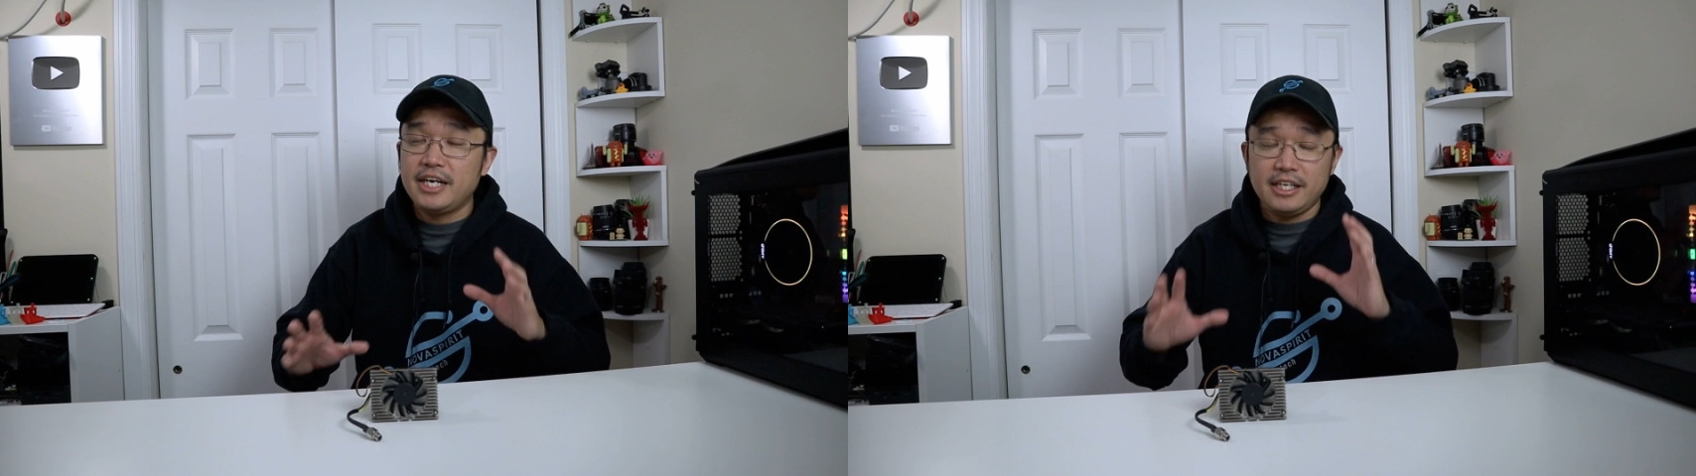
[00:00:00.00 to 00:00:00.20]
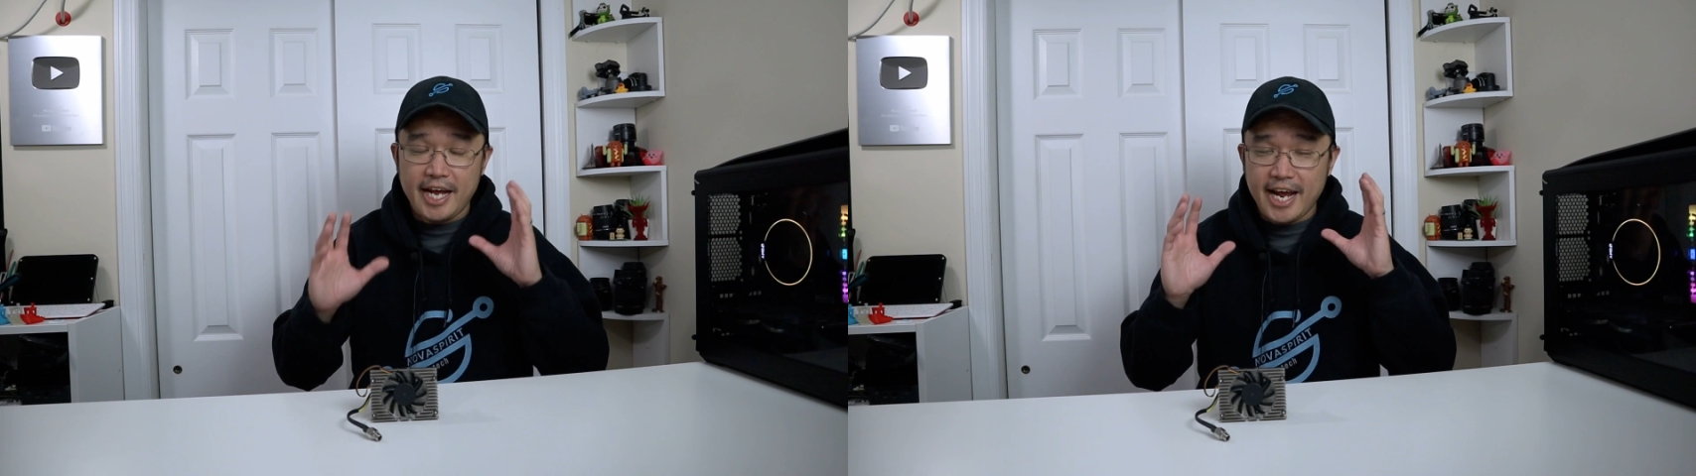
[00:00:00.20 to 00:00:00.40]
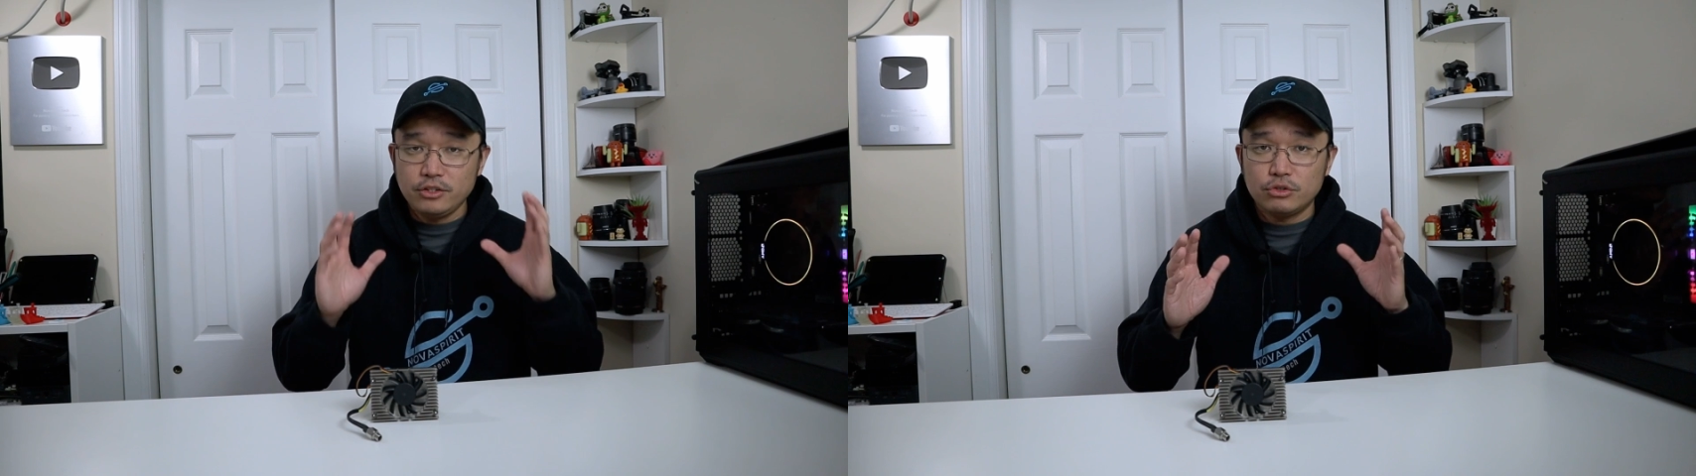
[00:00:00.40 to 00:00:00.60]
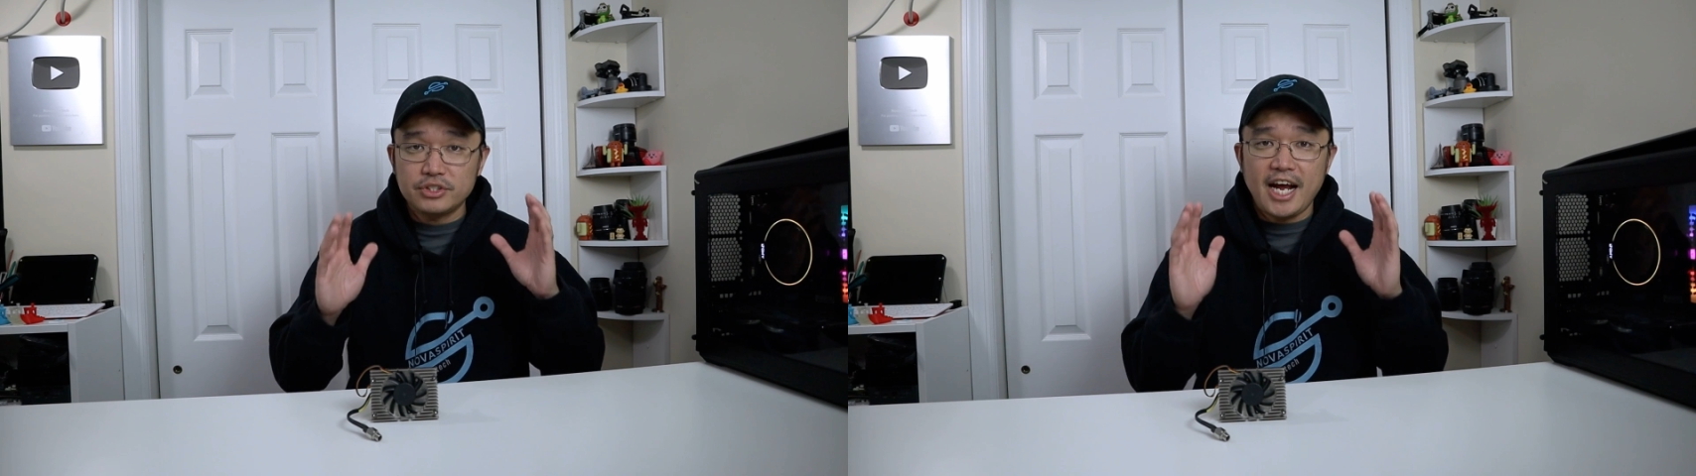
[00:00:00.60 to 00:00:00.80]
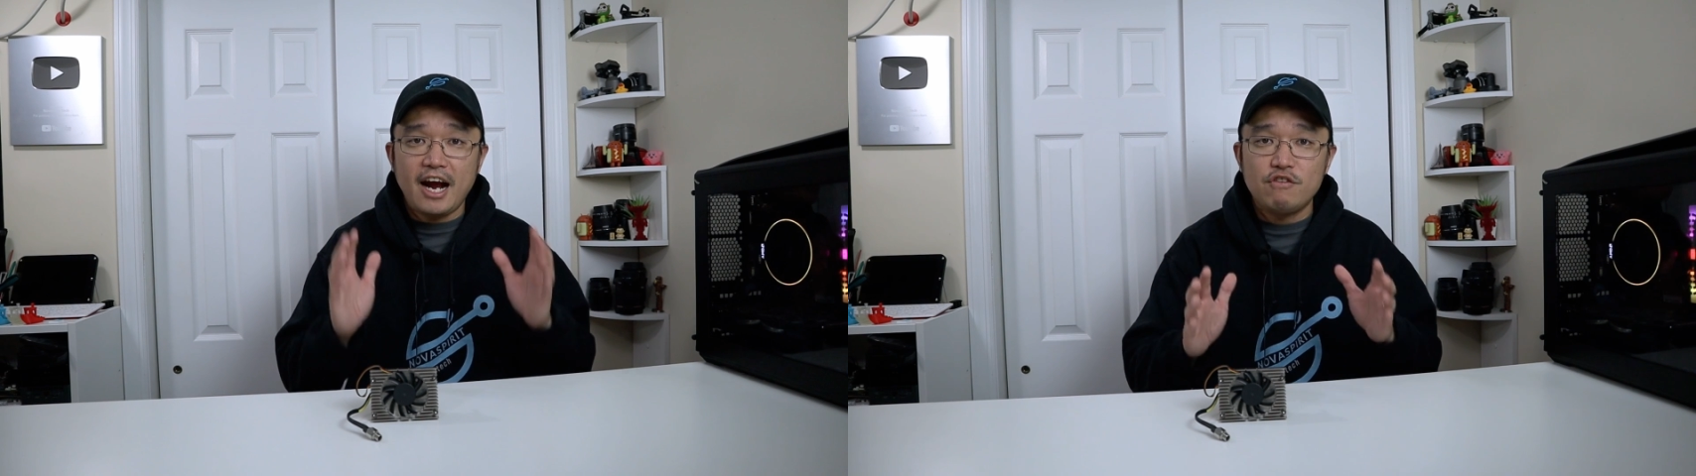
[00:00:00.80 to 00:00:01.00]
It
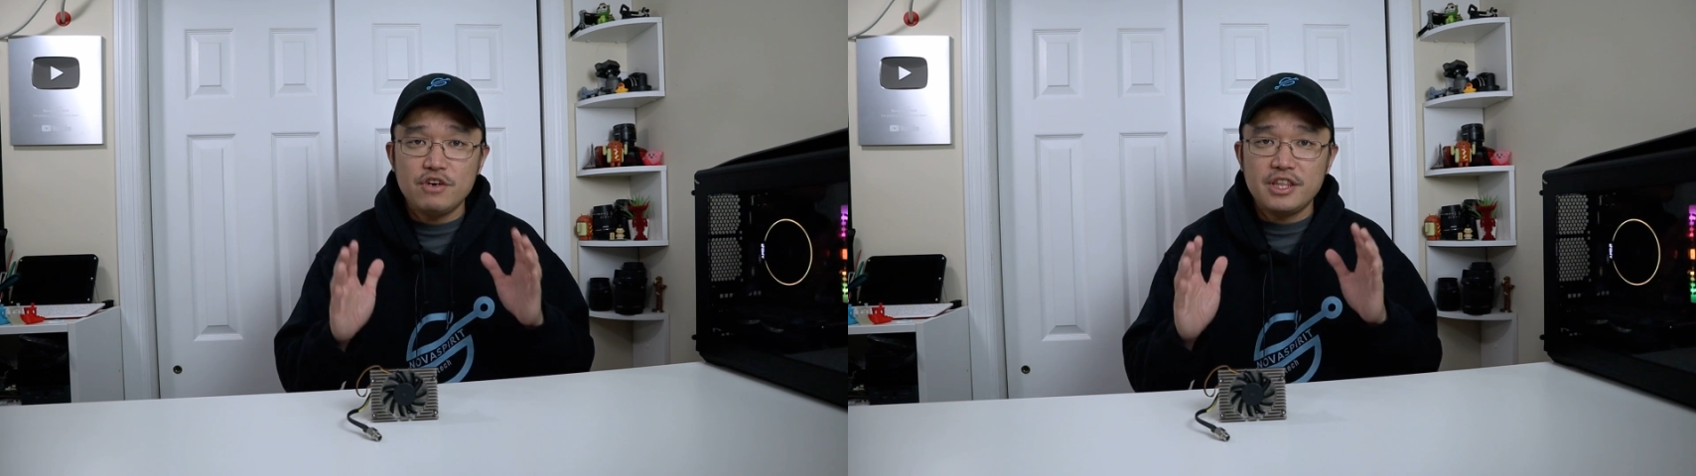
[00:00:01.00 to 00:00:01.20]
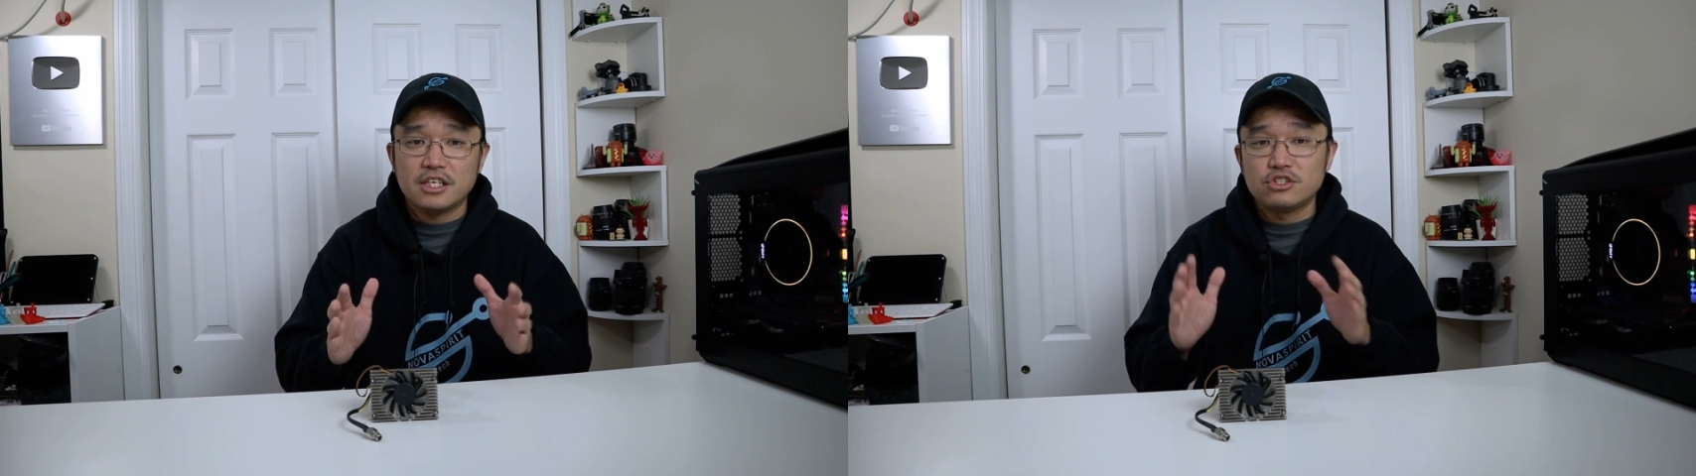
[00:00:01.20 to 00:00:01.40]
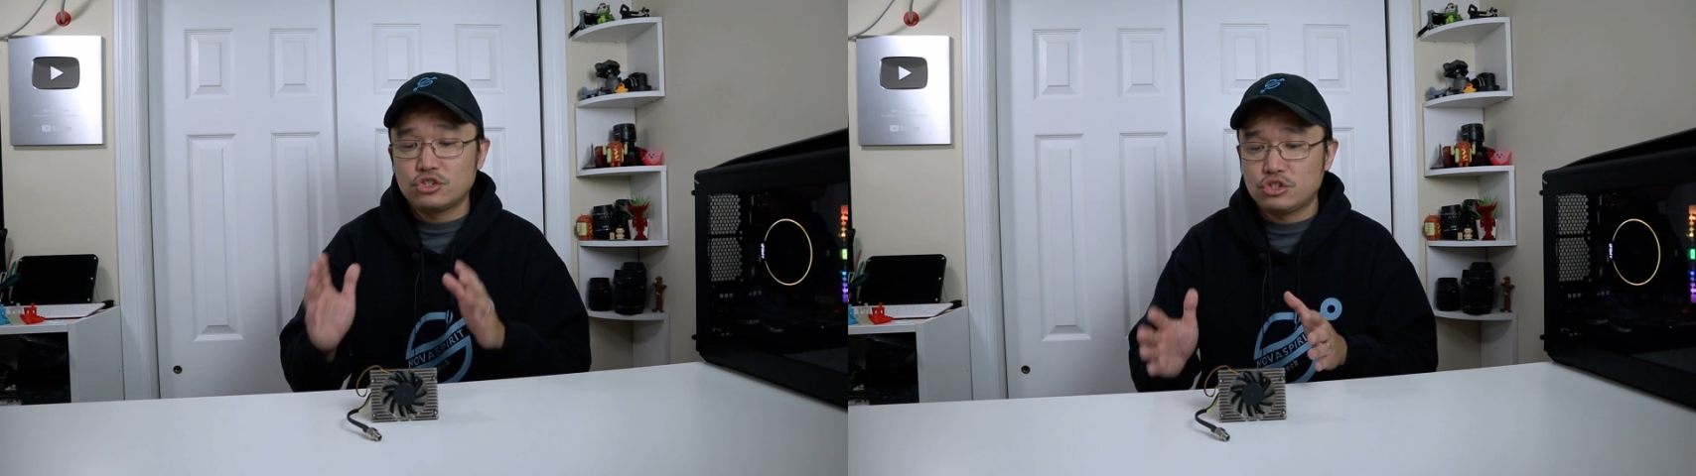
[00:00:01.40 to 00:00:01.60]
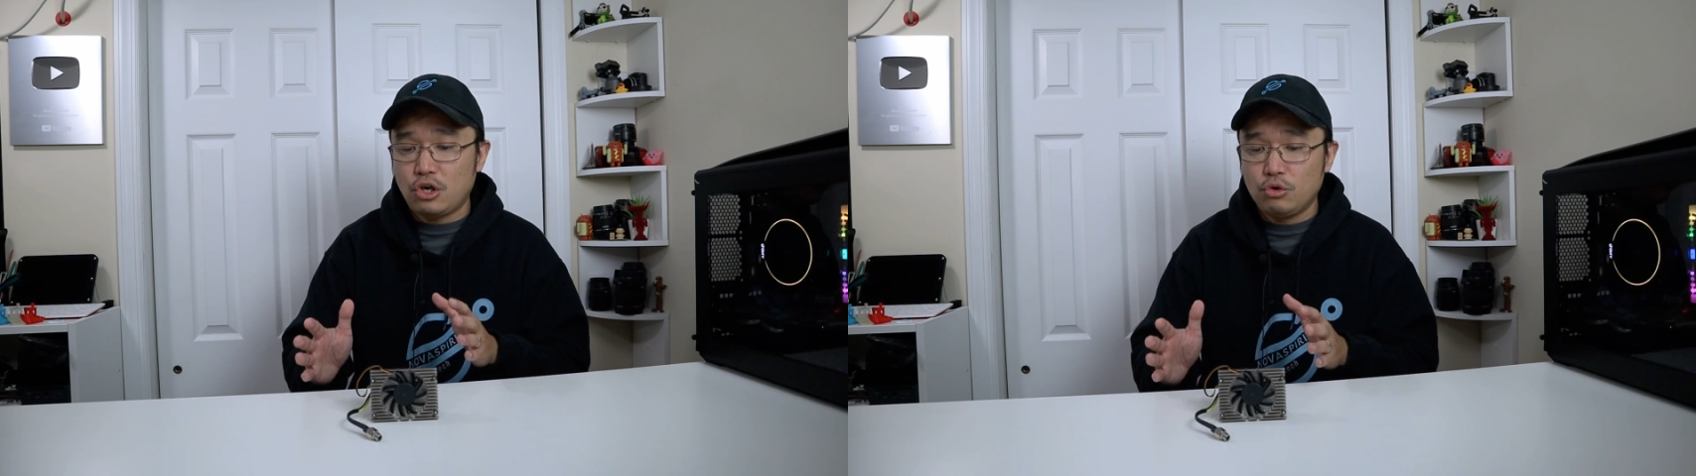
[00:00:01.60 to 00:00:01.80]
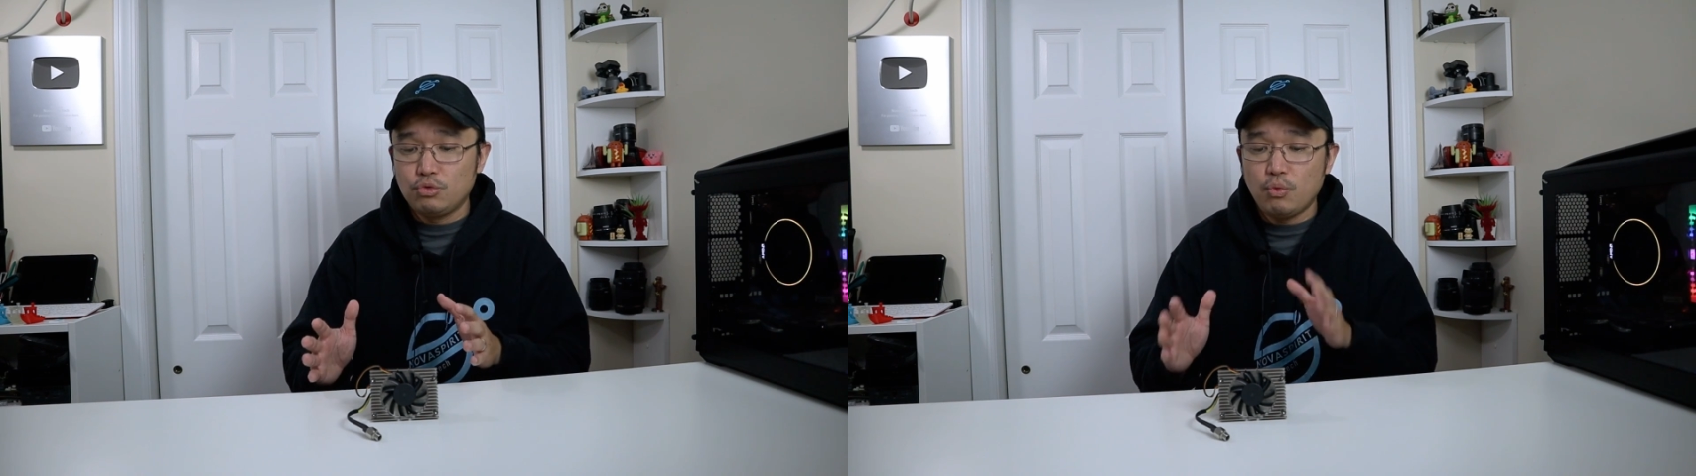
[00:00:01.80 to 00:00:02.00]
handles everything
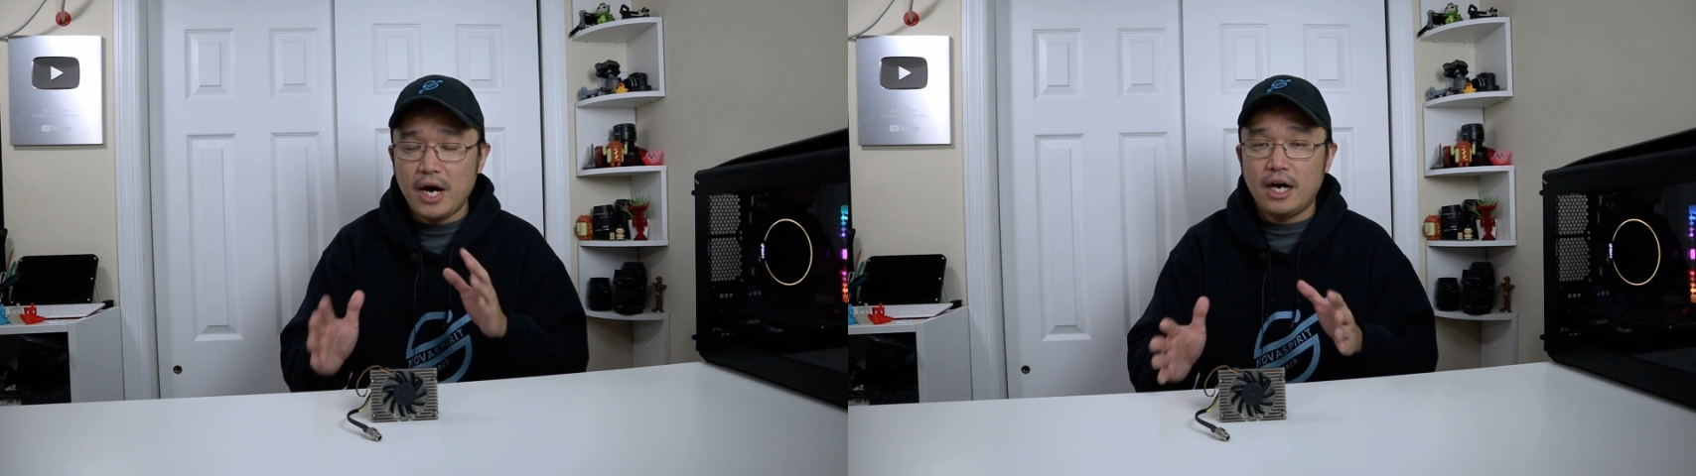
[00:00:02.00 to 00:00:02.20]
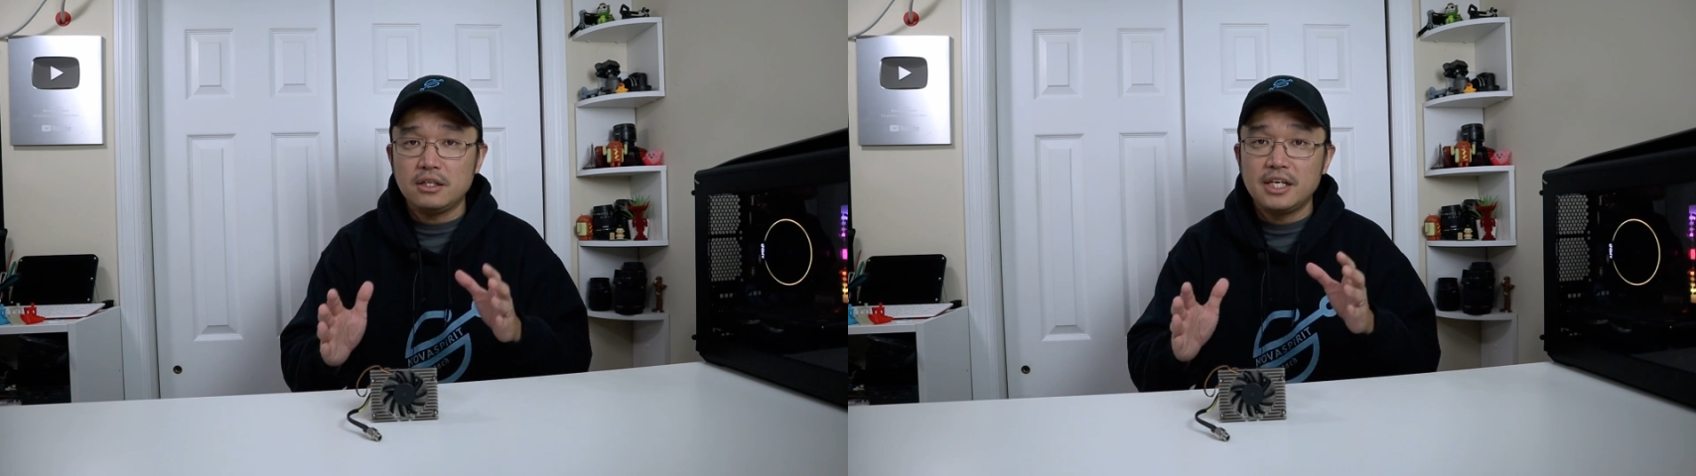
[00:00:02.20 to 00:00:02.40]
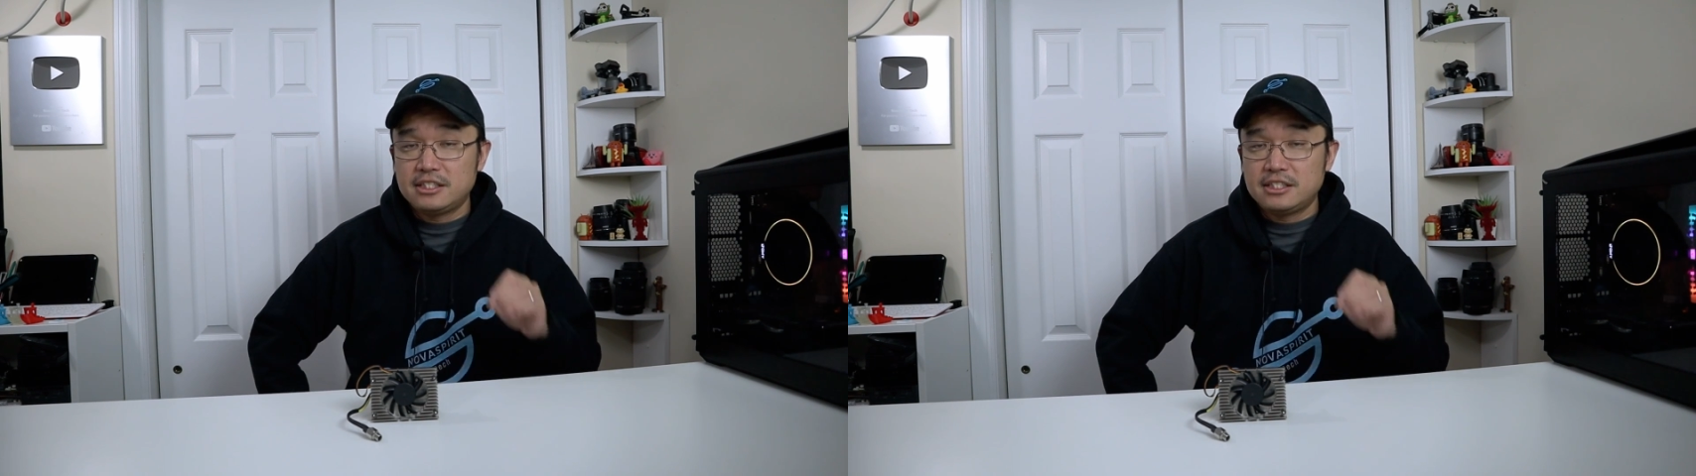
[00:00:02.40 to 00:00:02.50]
so well